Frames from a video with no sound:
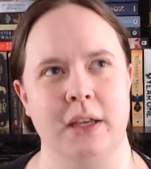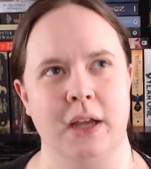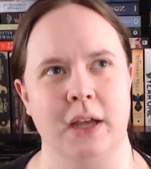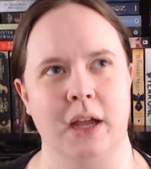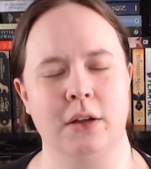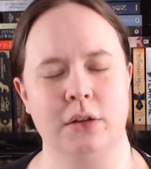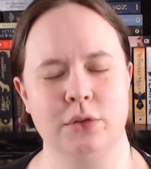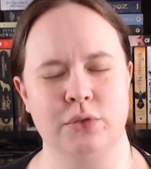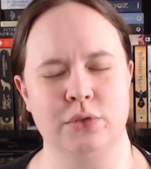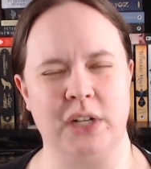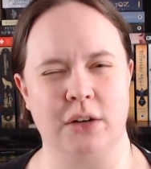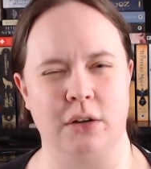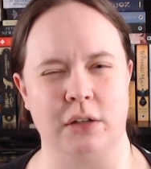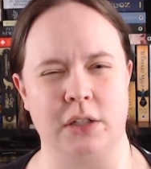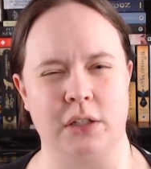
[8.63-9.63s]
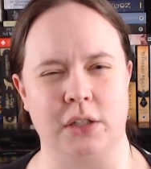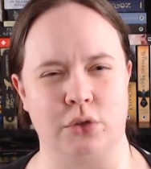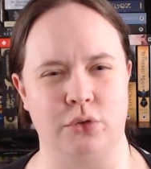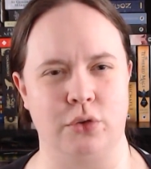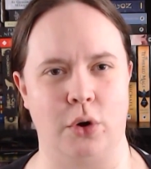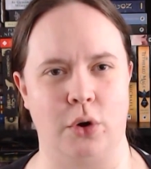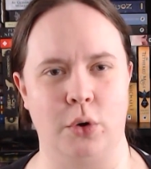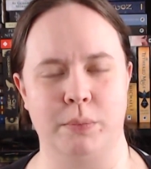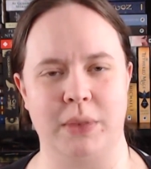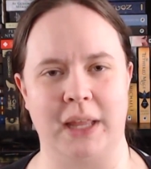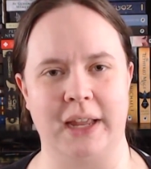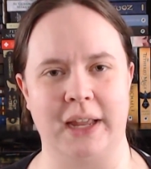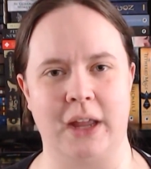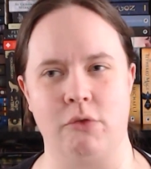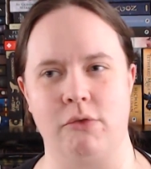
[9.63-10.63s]
can't really call it a trope,
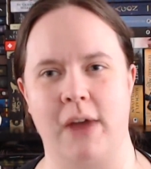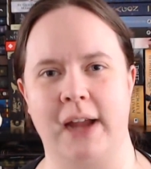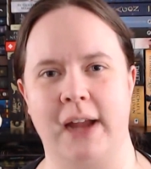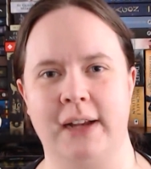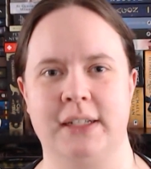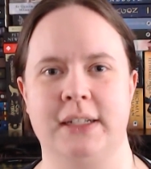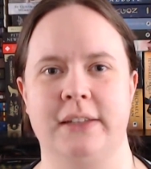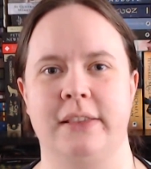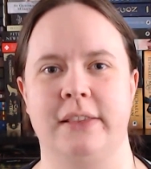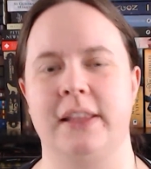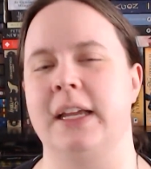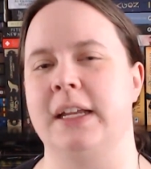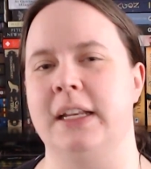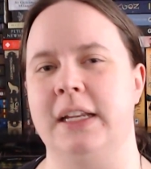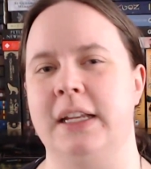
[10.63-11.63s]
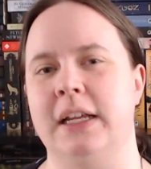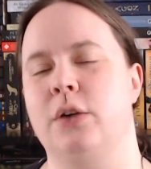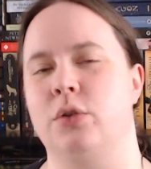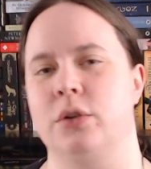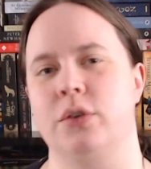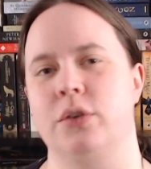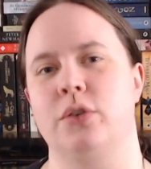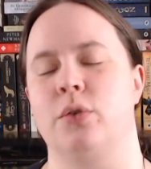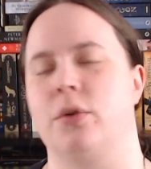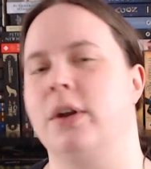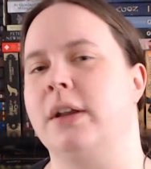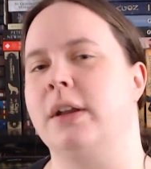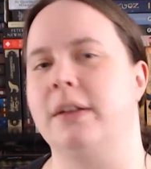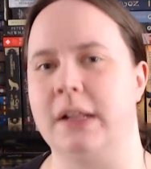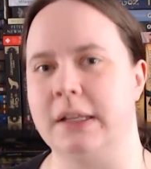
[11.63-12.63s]
like a writing technique or
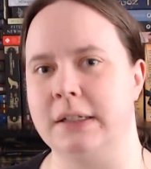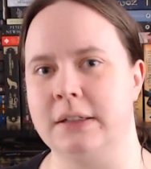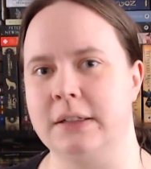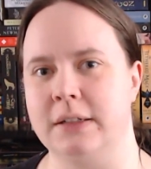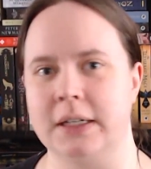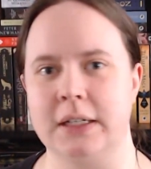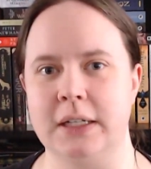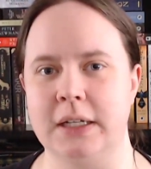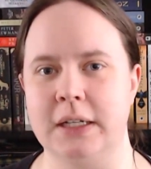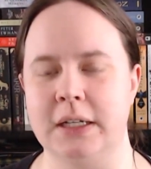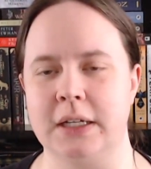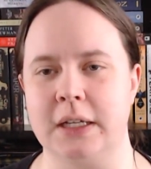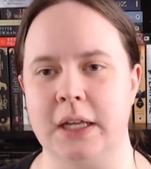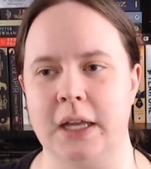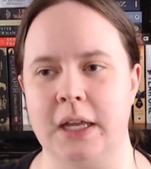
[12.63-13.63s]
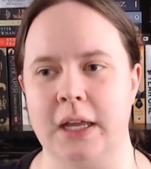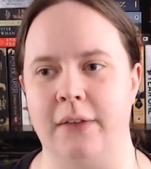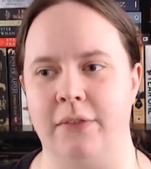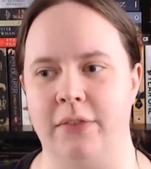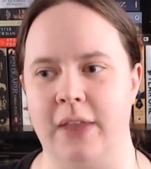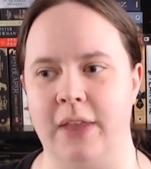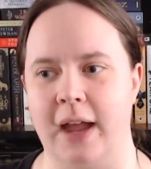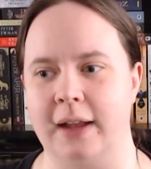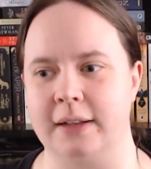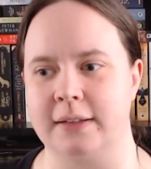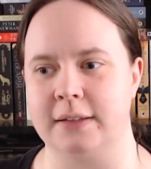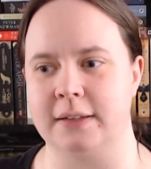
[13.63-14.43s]
storytelling technique that